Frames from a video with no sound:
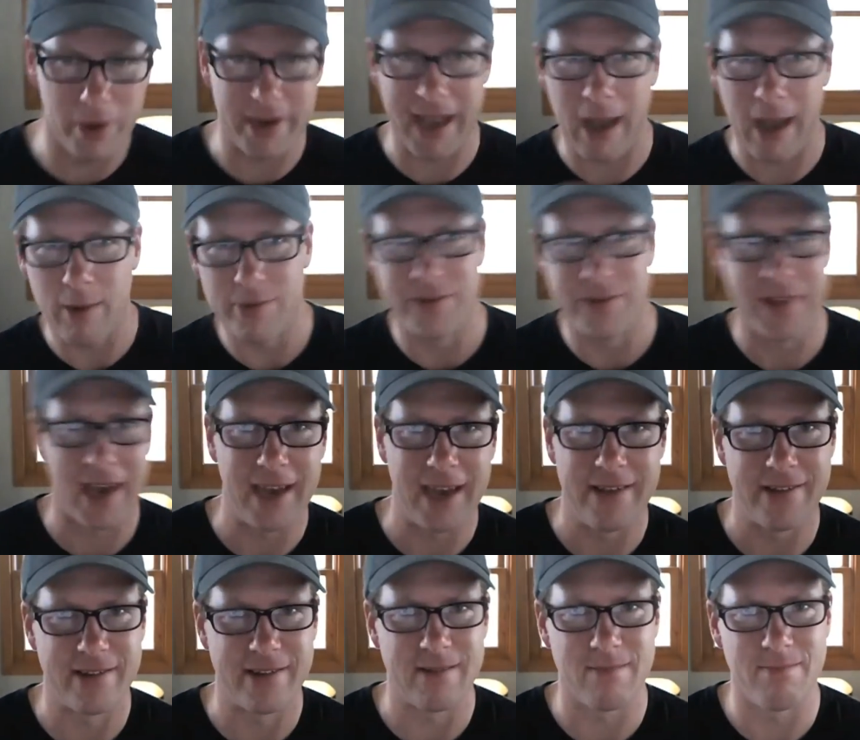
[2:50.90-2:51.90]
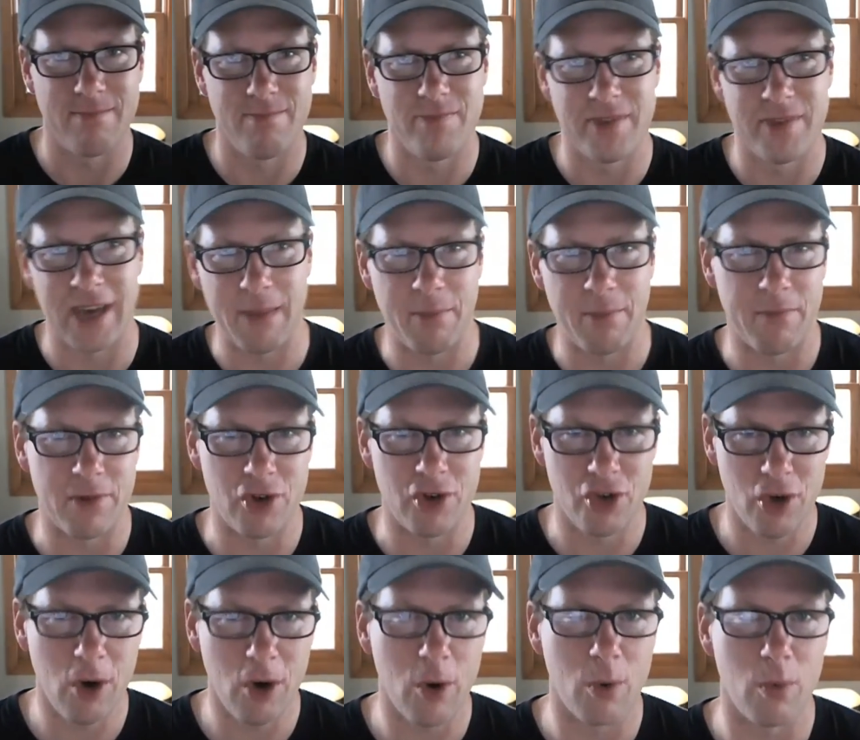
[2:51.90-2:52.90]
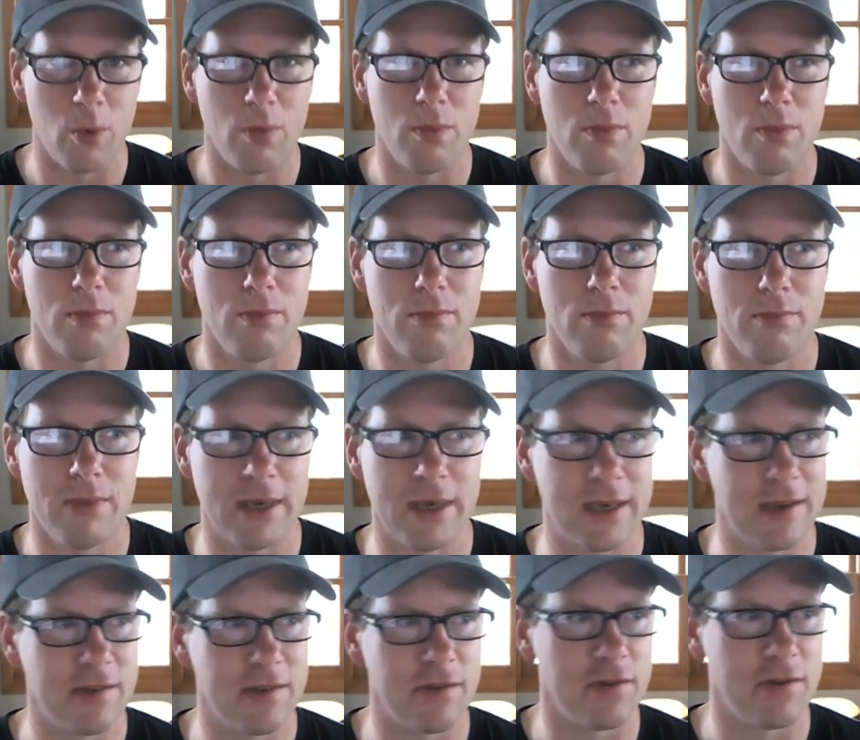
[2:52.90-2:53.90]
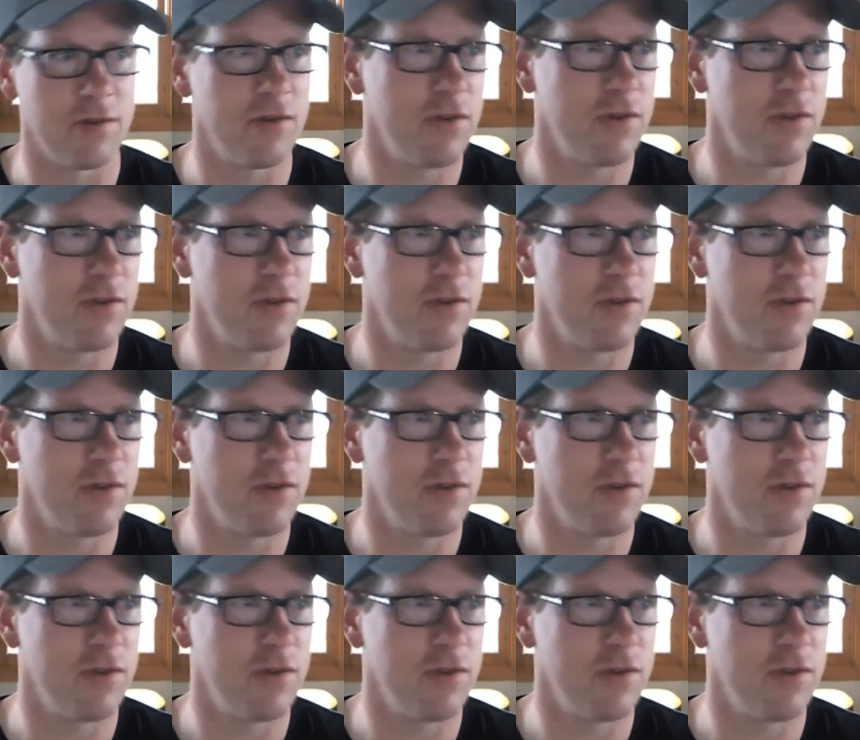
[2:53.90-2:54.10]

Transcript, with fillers: downsized type of a show because there's